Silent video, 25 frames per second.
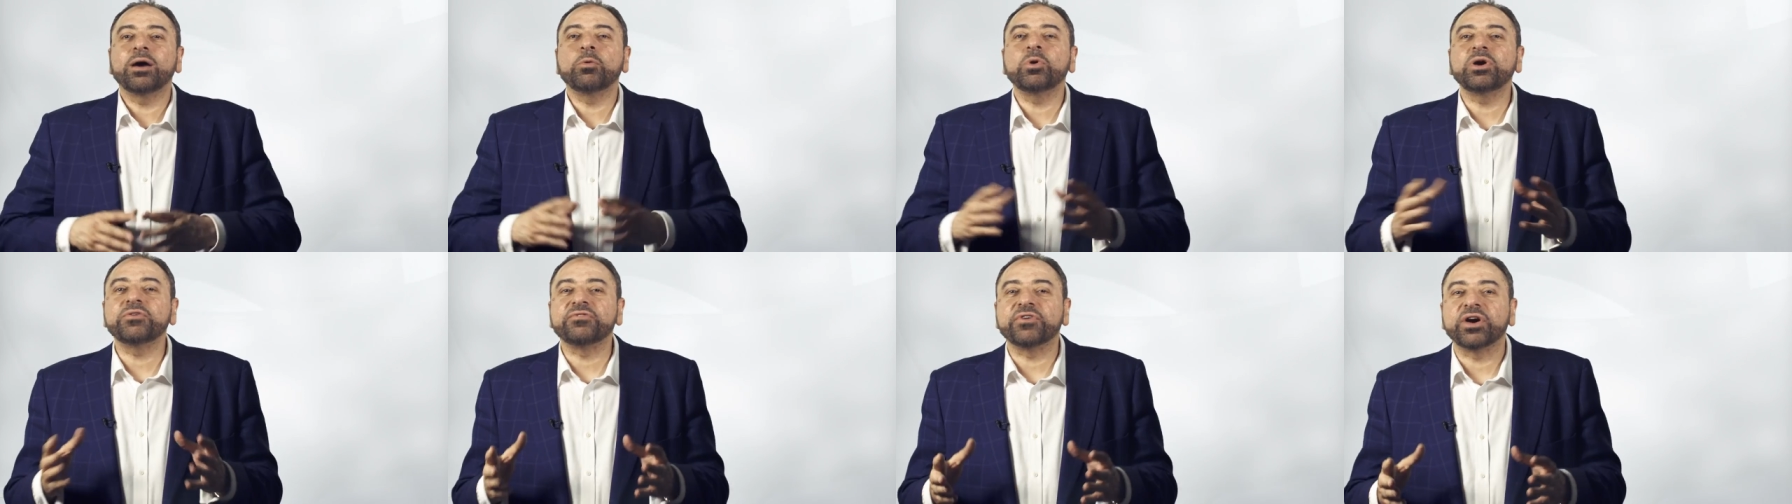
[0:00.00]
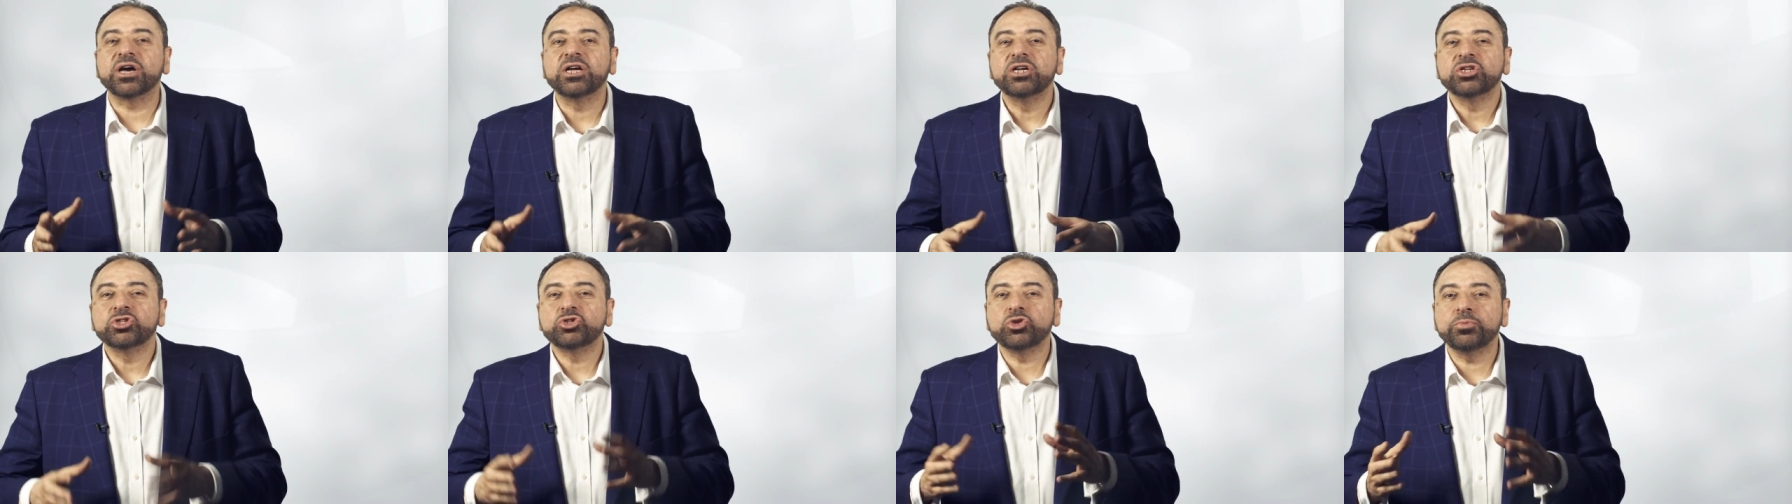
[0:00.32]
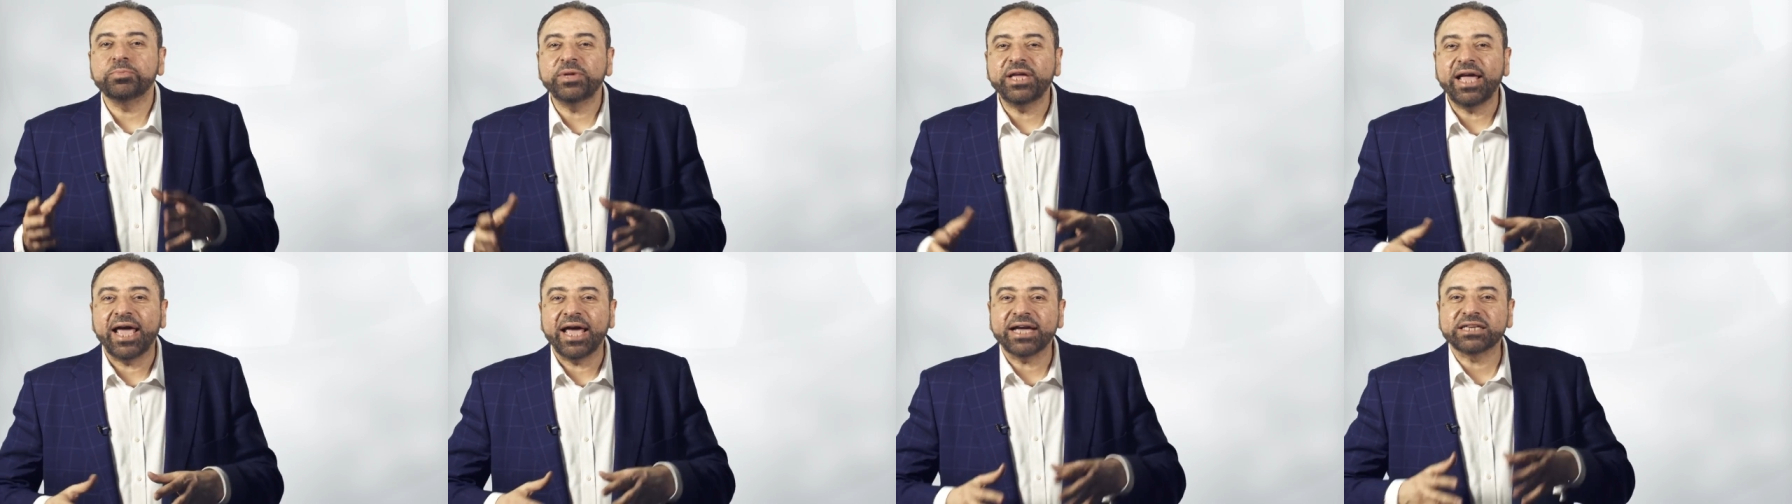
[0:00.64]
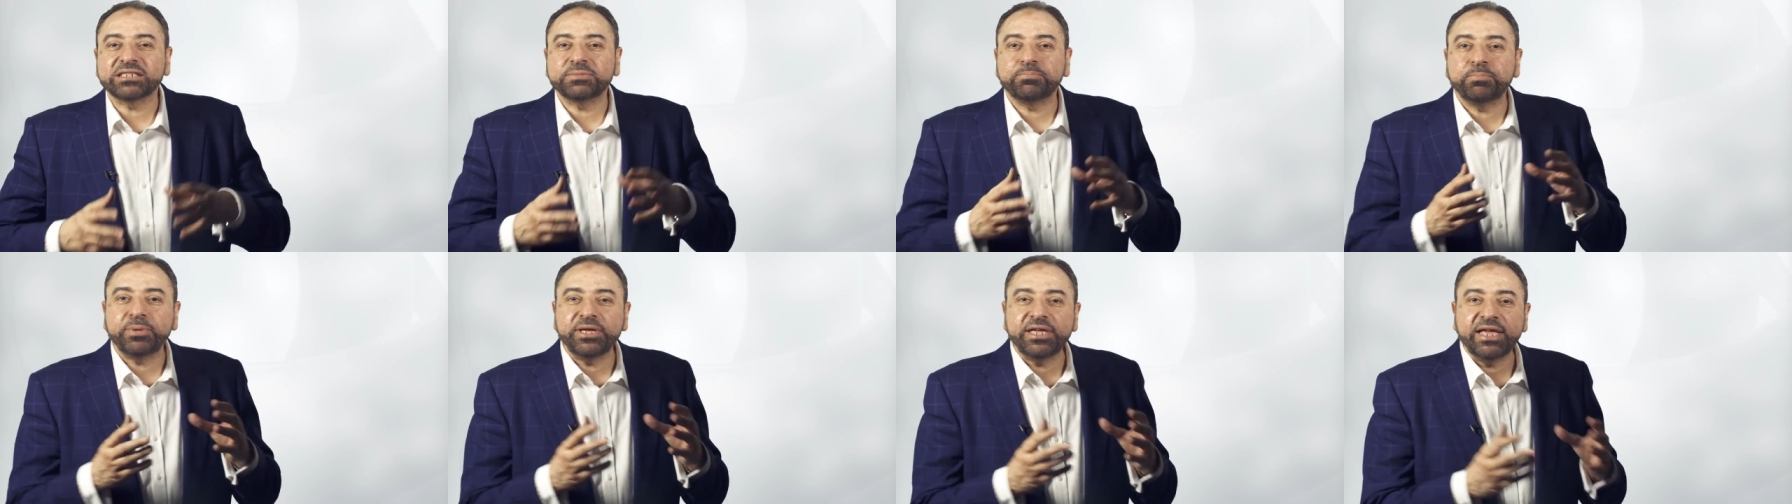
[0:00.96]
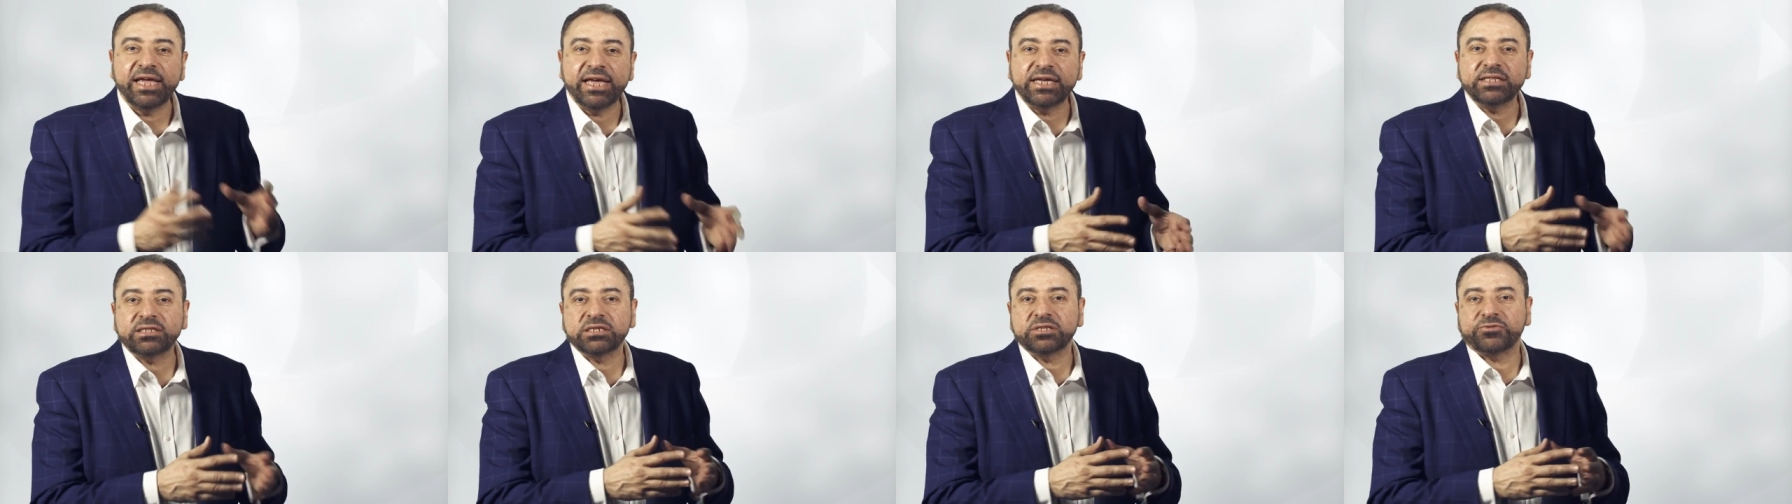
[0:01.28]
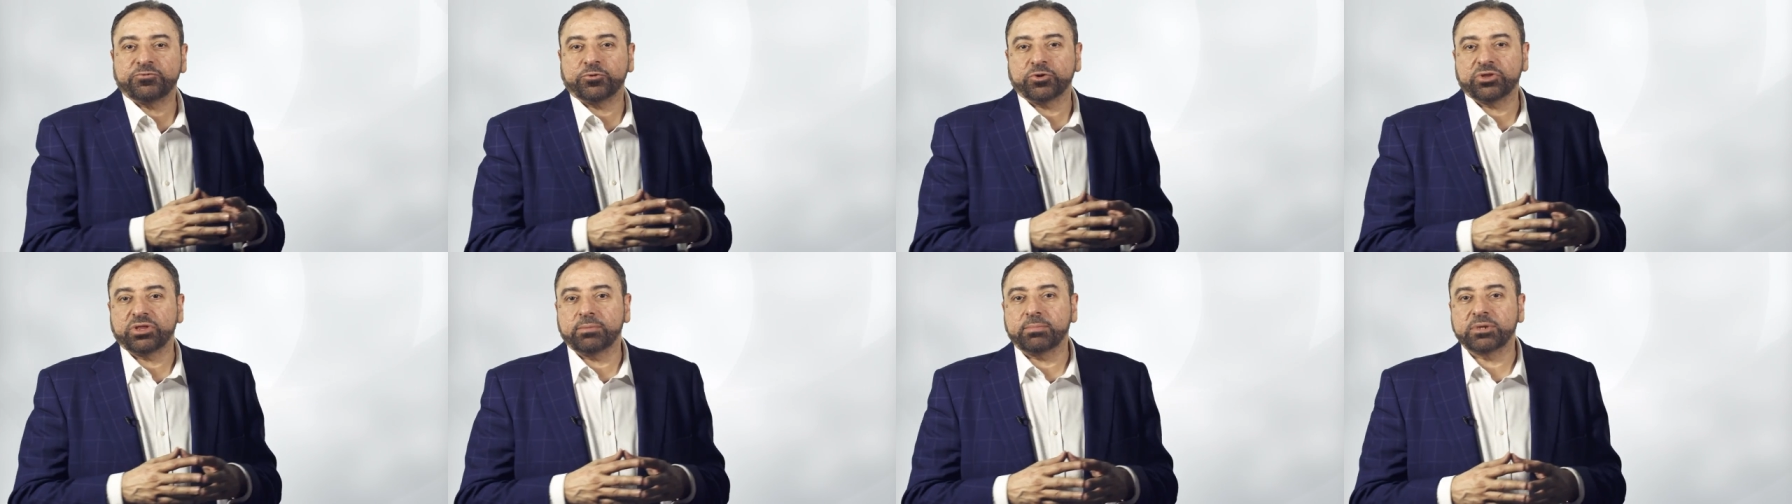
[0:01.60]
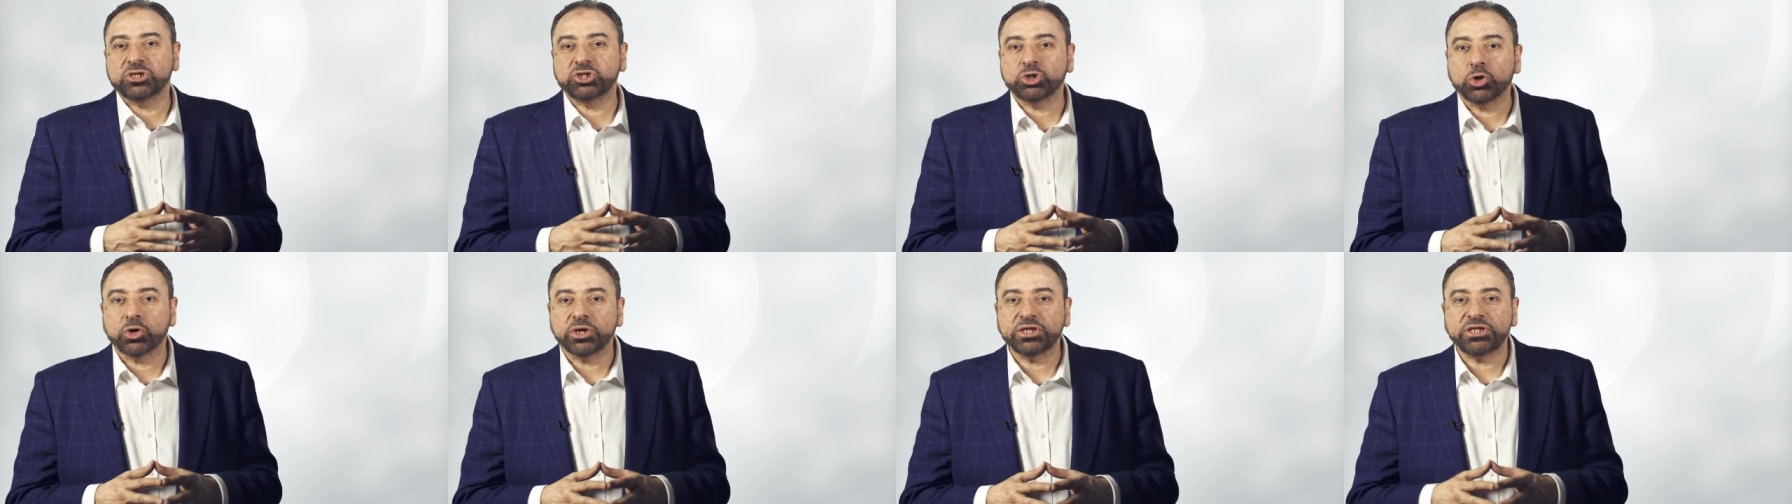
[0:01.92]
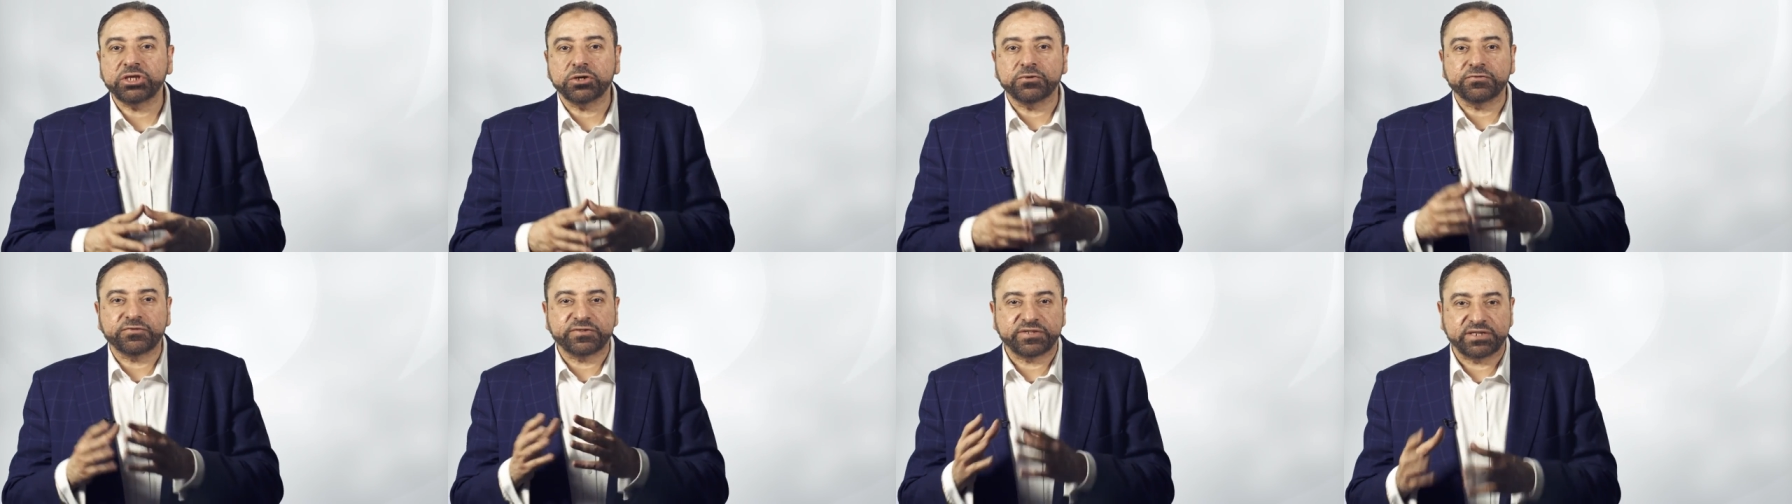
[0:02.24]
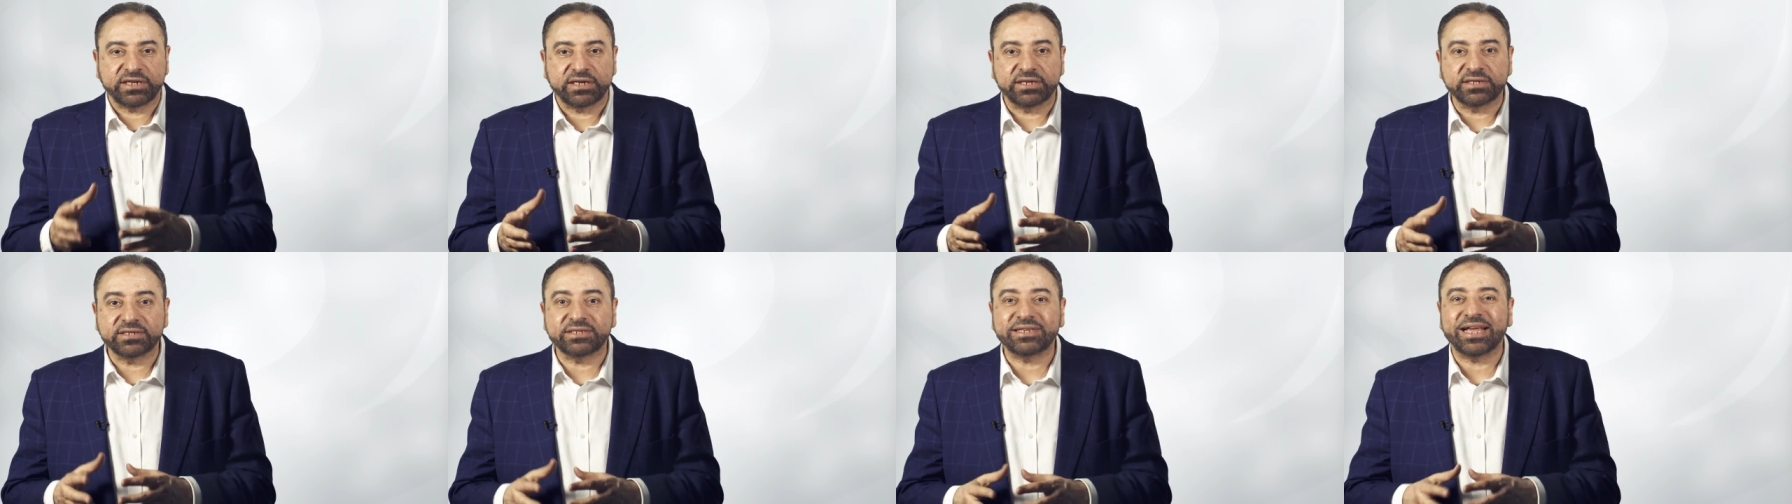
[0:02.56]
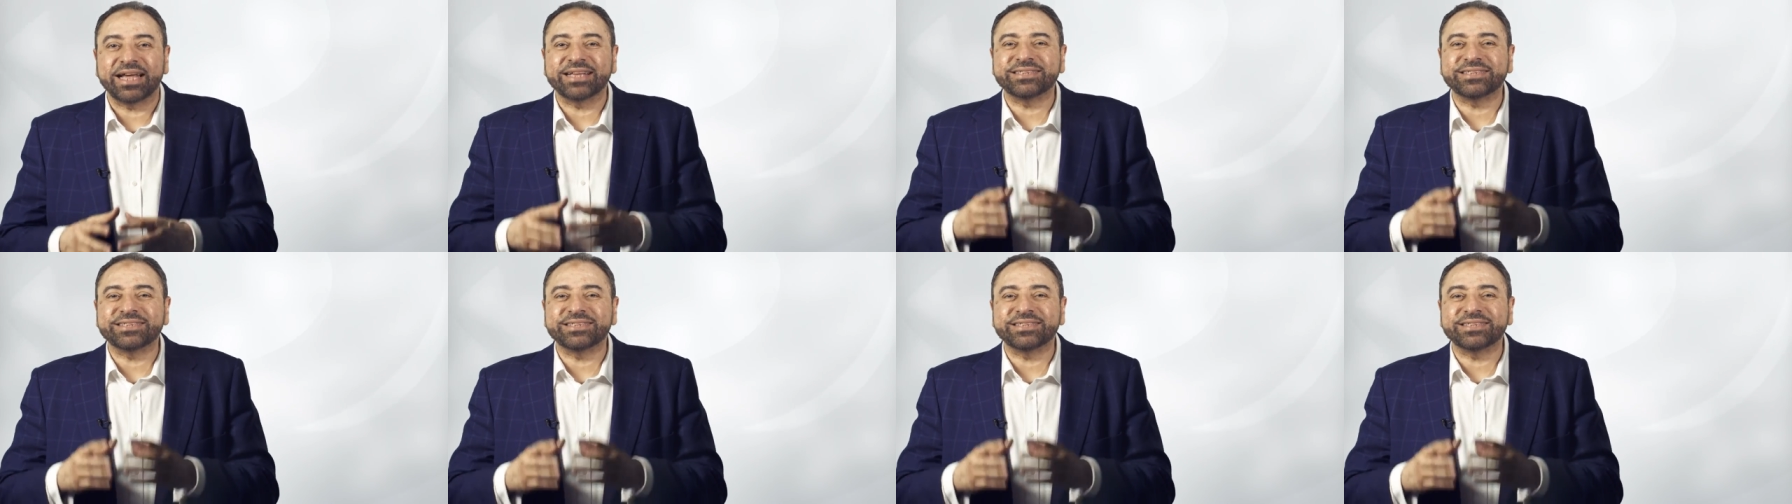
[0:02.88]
However, to be expiated for the majority of sins,